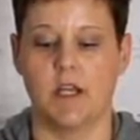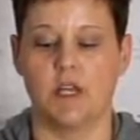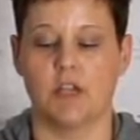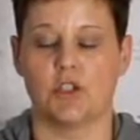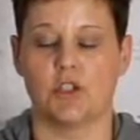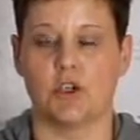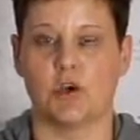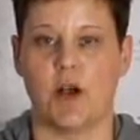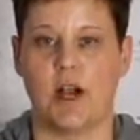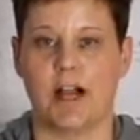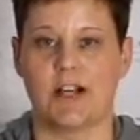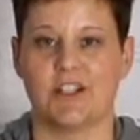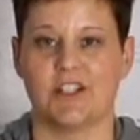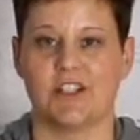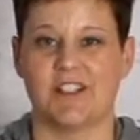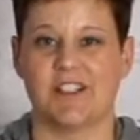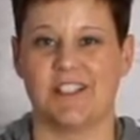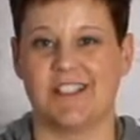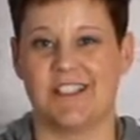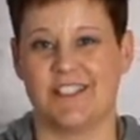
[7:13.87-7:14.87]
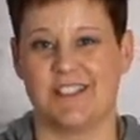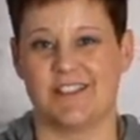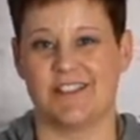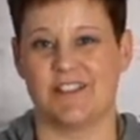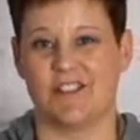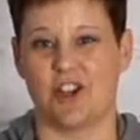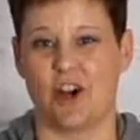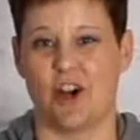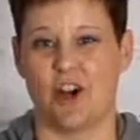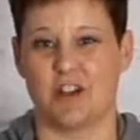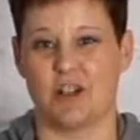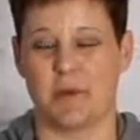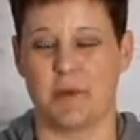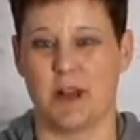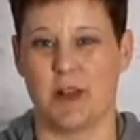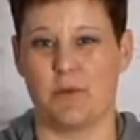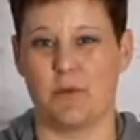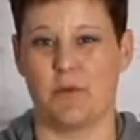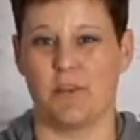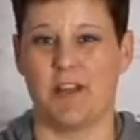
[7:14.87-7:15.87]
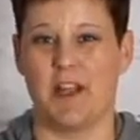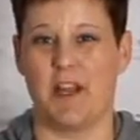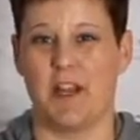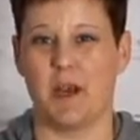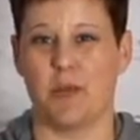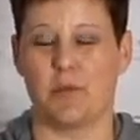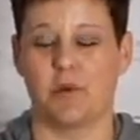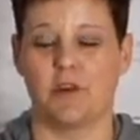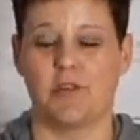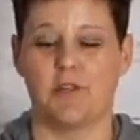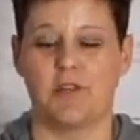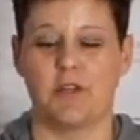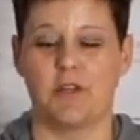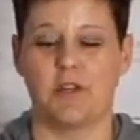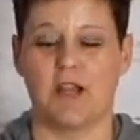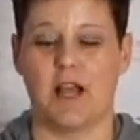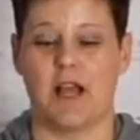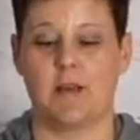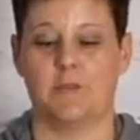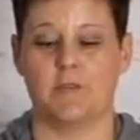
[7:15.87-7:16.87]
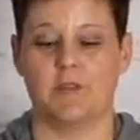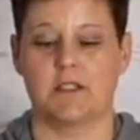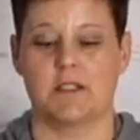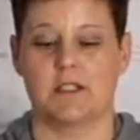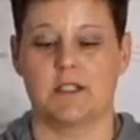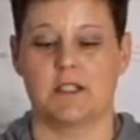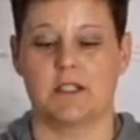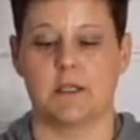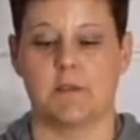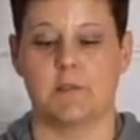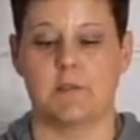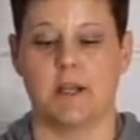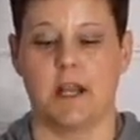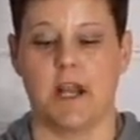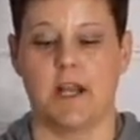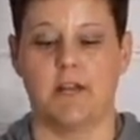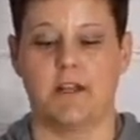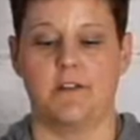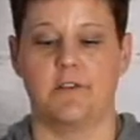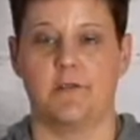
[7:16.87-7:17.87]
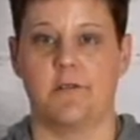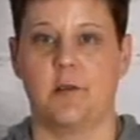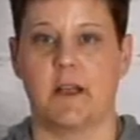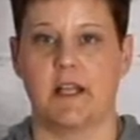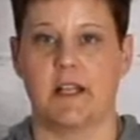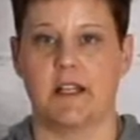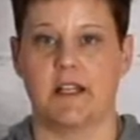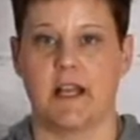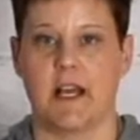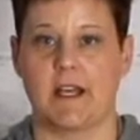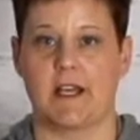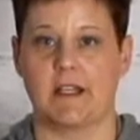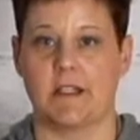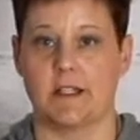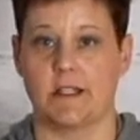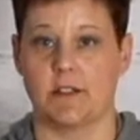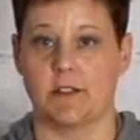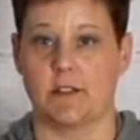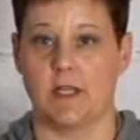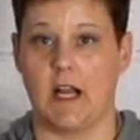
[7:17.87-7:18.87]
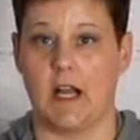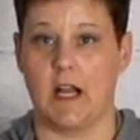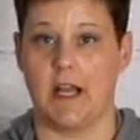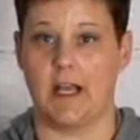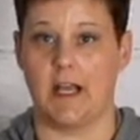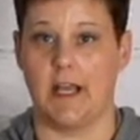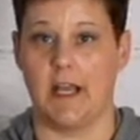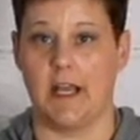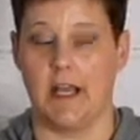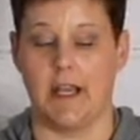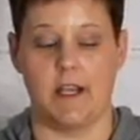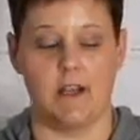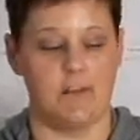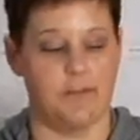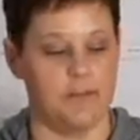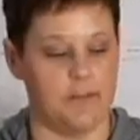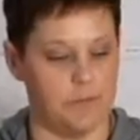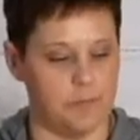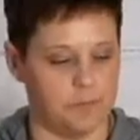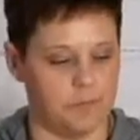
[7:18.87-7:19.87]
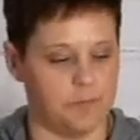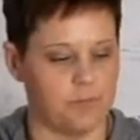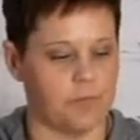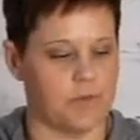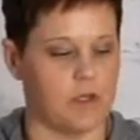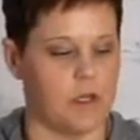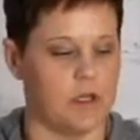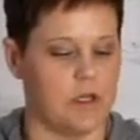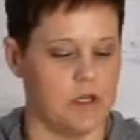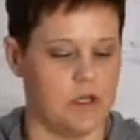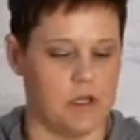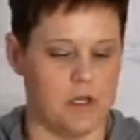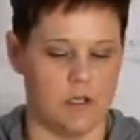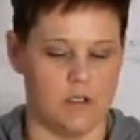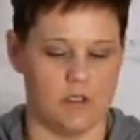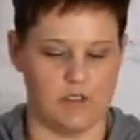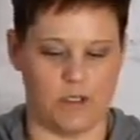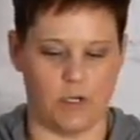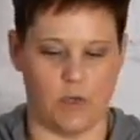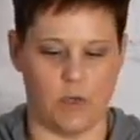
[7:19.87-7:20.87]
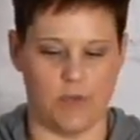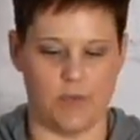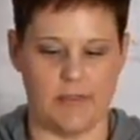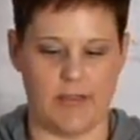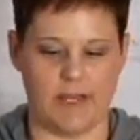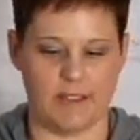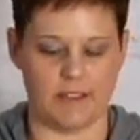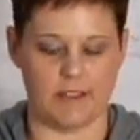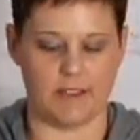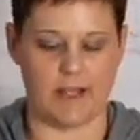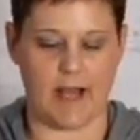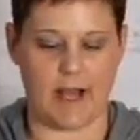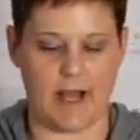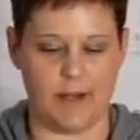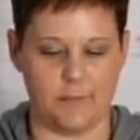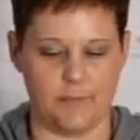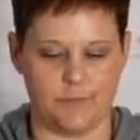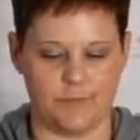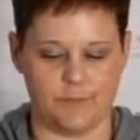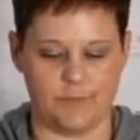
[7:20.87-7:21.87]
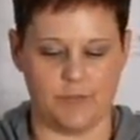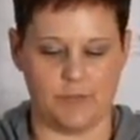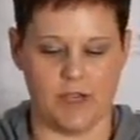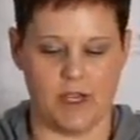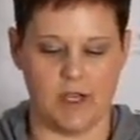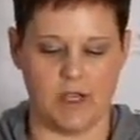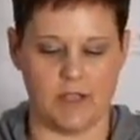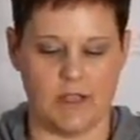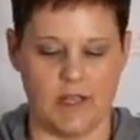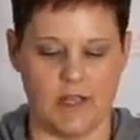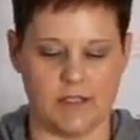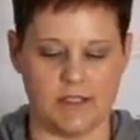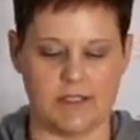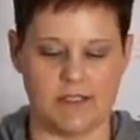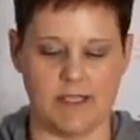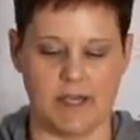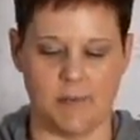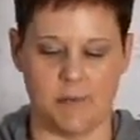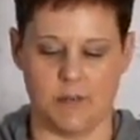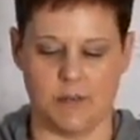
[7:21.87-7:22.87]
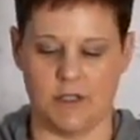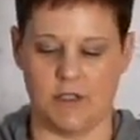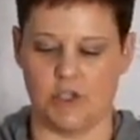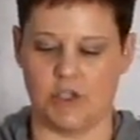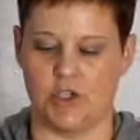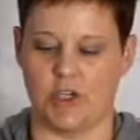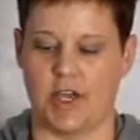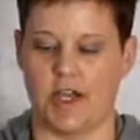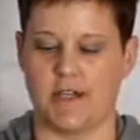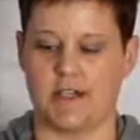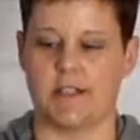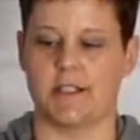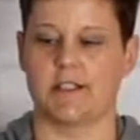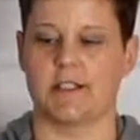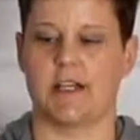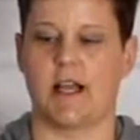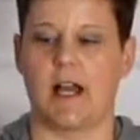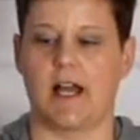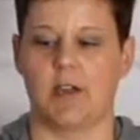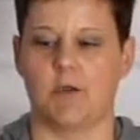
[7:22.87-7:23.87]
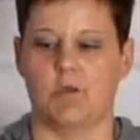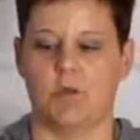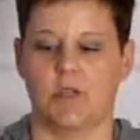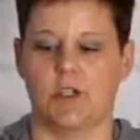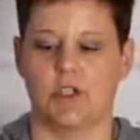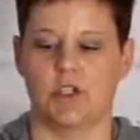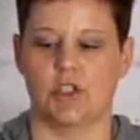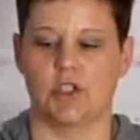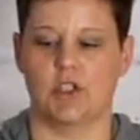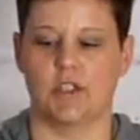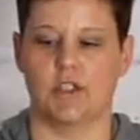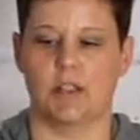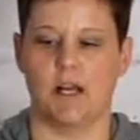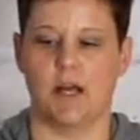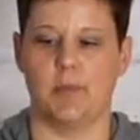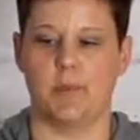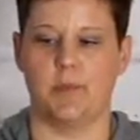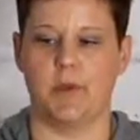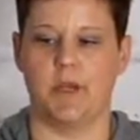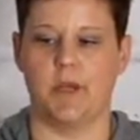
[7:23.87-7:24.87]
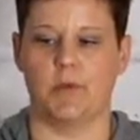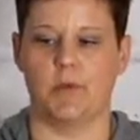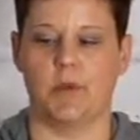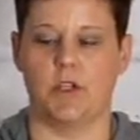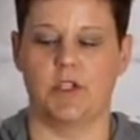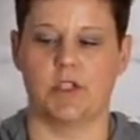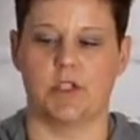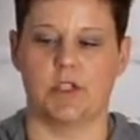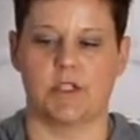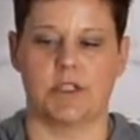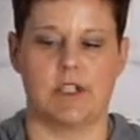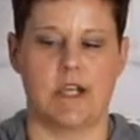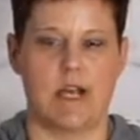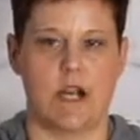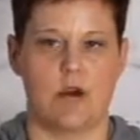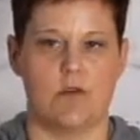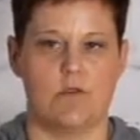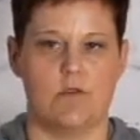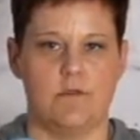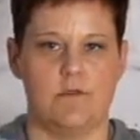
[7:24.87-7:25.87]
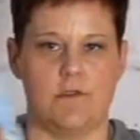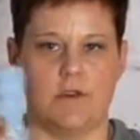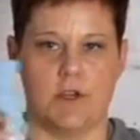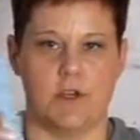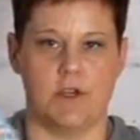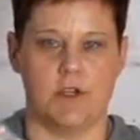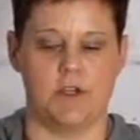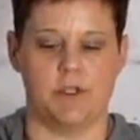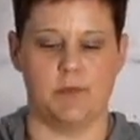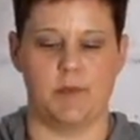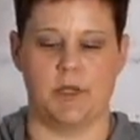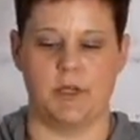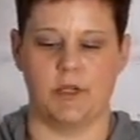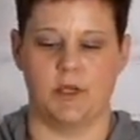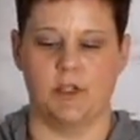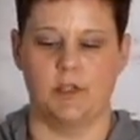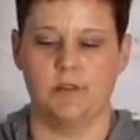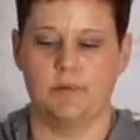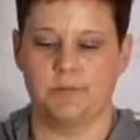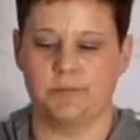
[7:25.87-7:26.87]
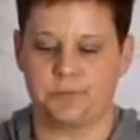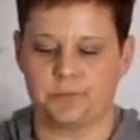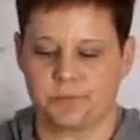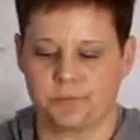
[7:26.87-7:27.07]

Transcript: So I just donged mine with a hammer a few times to kind of make that a little concave. So that's that. Next step is you got to decide which is up and which is down for your spindle.